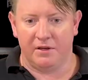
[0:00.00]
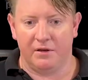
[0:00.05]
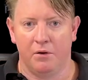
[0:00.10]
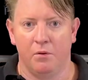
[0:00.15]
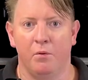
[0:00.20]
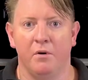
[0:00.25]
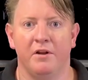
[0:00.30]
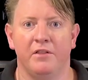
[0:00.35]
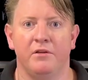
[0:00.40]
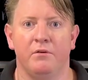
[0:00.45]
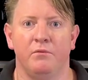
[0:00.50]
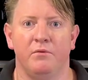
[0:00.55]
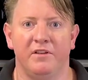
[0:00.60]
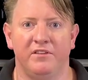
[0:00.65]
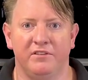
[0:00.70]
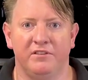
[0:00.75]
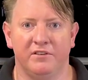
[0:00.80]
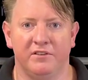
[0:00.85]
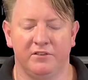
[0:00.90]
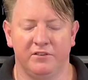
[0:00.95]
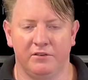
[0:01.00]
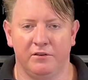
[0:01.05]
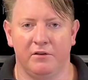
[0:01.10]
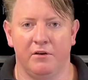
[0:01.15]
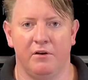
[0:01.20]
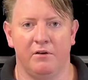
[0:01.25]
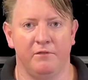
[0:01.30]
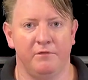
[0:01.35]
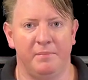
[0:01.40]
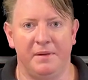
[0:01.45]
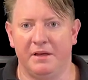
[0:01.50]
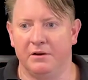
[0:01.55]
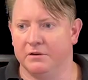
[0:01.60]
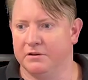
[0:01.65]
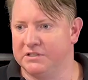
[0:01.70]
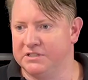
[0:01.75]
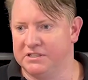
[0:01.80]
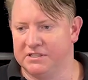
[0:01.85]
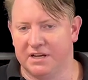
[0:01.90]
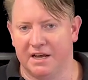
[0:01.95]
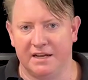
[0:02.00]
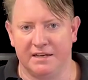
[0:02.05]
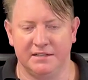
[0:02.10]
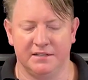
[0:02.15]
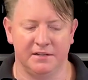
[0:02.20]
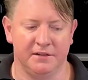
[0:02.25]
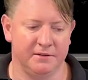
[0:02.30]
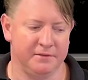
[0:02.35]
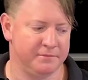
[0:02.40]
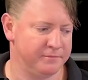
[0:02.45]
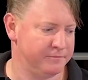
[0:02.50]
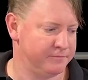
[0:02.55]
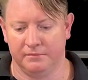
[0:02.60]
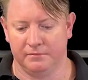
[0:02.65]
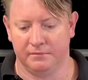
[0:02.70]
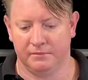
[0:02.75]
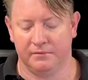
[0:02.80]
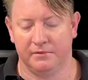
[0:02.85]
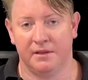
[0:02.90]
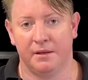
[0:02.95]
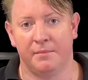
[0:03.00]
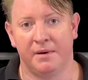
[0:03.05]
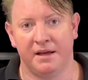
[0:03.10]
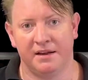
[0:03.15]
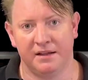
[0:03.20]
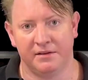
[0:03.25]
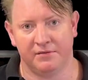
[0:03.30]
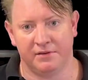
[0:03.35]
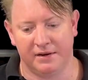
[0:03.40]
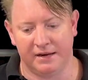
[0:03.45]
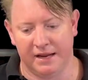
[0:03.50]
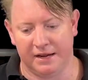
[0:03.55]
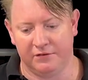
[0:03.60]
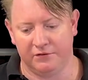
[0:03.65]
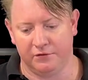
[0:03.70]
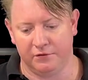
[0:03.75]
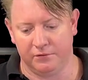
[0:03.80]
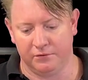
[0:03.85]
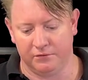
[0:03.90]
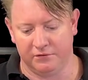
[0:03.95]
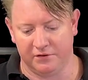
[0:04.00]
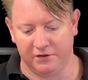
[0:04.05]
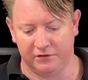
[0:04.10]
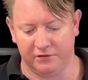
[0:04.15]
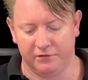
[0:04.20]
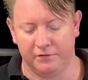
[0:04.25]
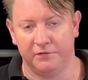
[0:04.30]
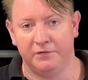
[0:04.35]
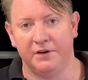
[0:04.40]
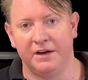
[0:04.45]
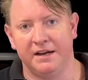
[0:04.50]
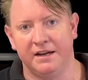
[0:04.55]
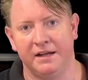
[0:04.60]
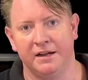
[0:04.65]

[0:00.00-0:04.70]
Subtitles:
what are the risks of being on site. They might even let you just fill it in